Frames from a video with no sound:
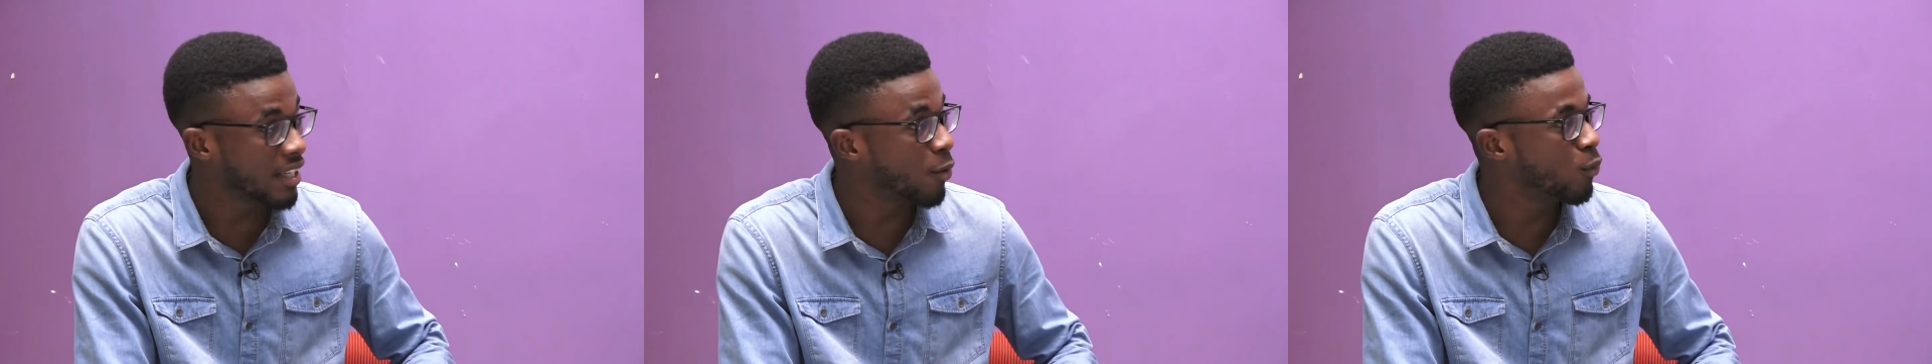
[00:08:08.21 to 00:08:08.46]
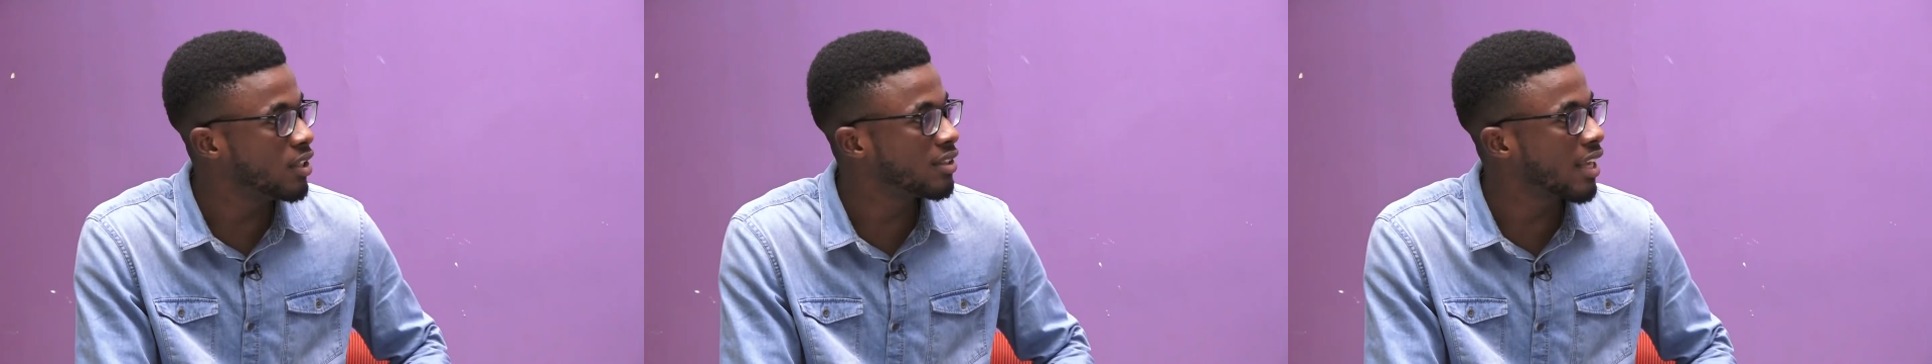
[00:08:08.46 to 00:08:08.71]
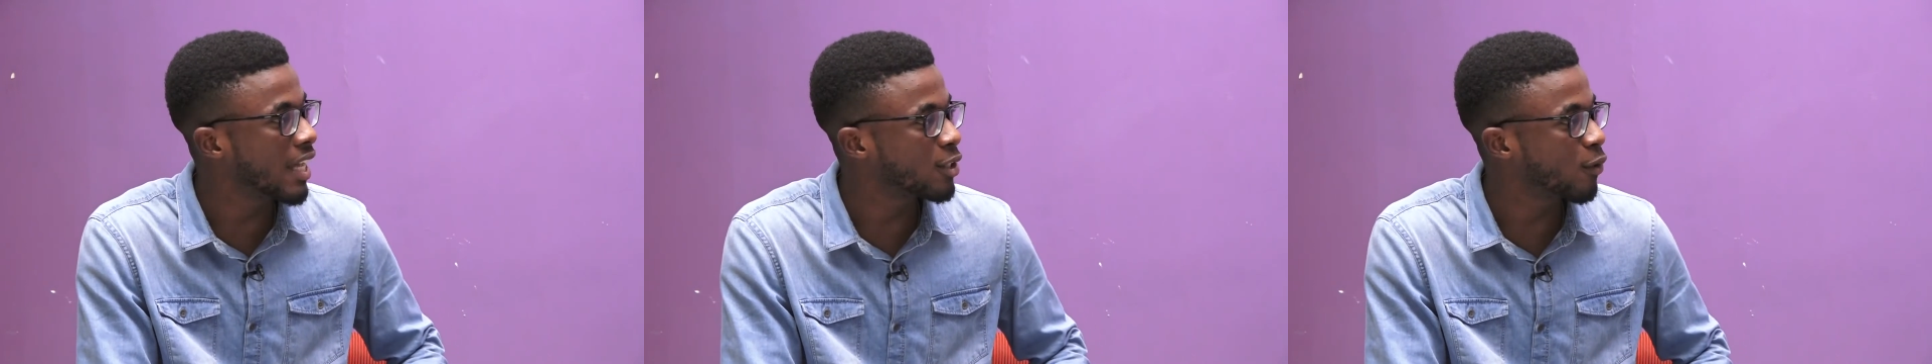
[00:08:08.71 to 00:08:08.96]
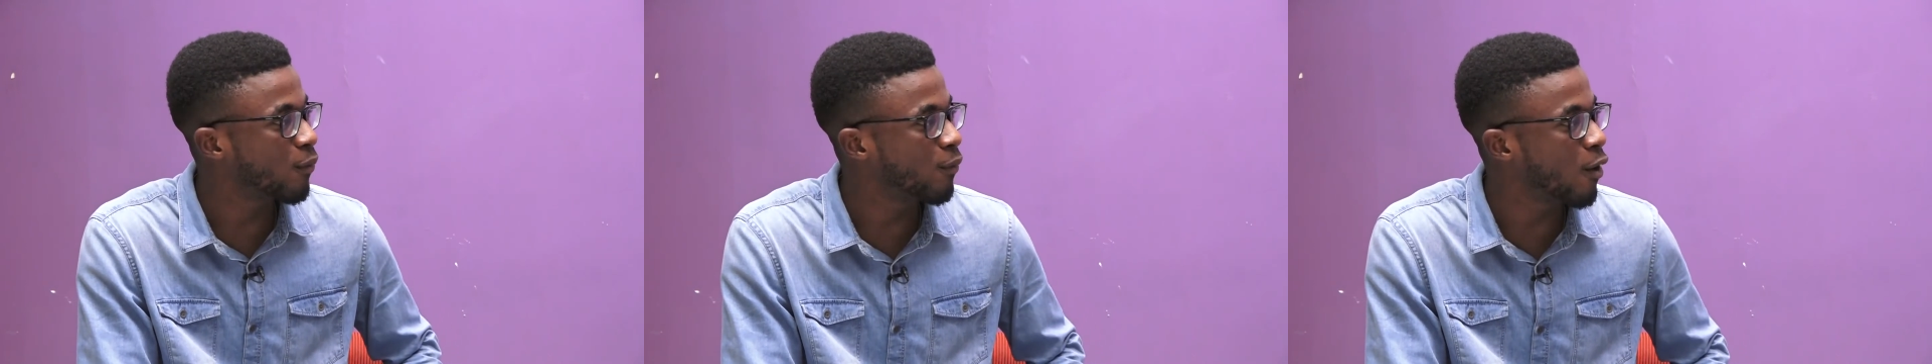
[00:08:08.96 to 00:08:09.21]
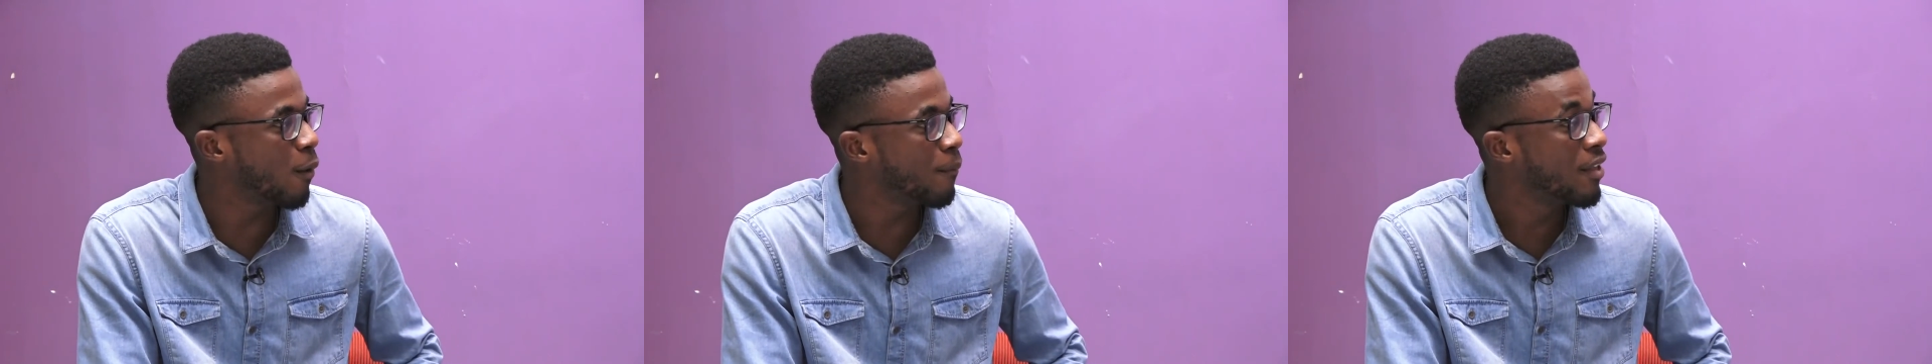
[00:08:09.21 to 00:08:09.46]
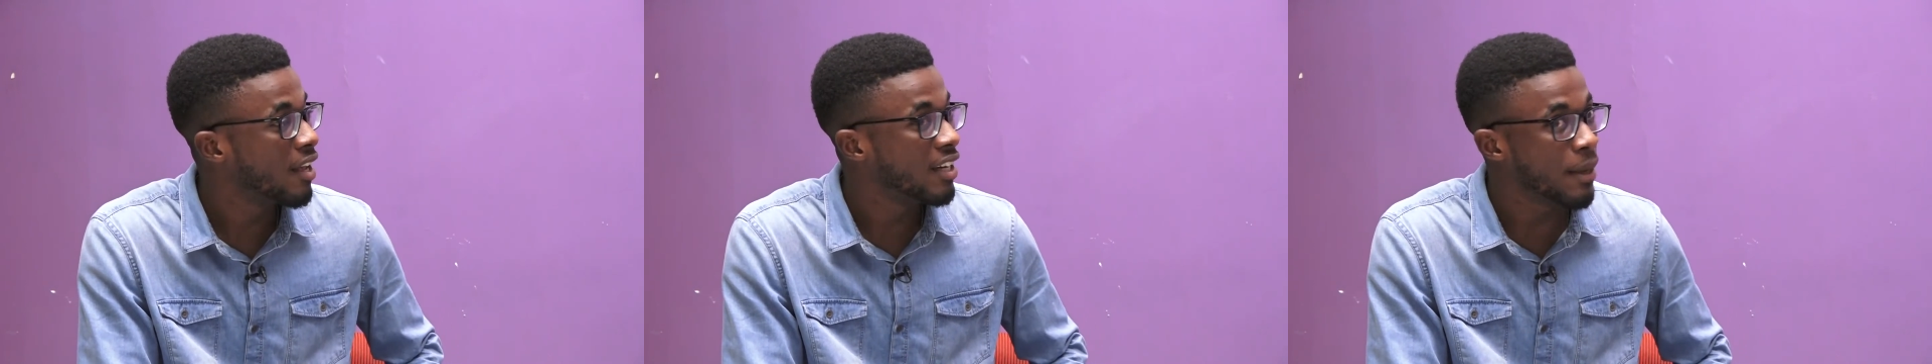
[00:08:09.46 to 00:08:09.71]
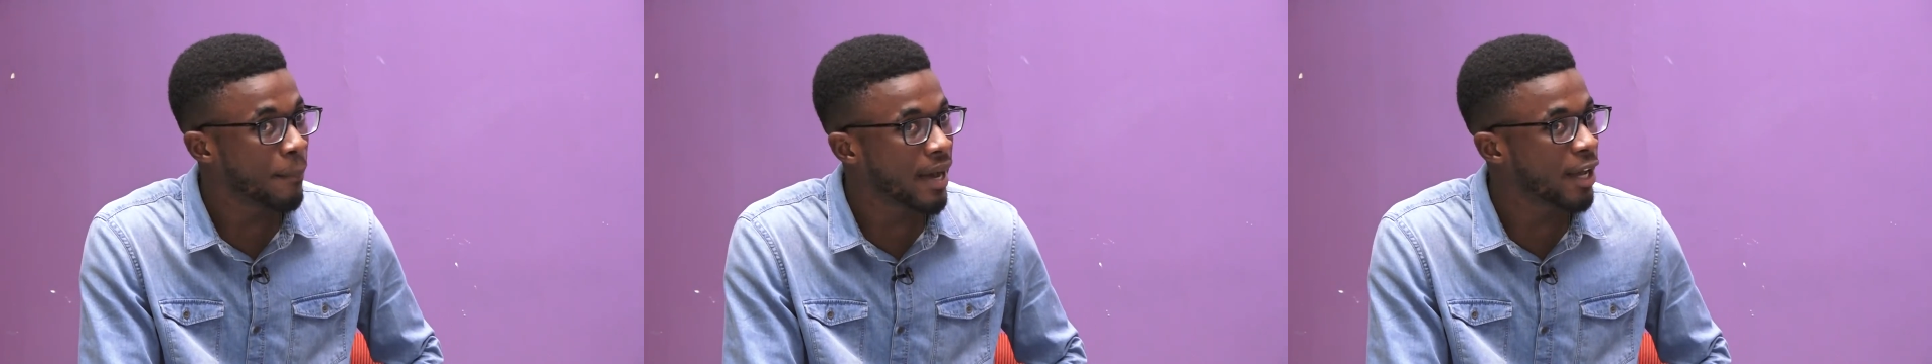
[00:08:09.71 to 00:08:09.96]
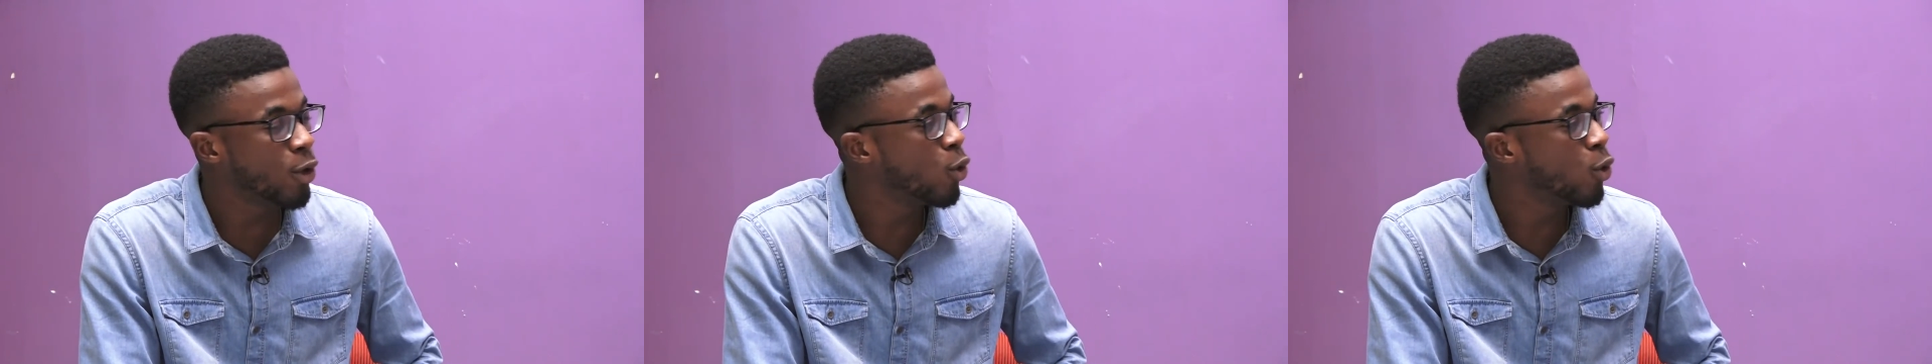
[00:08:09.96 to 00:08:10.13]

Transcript: and we start off from the man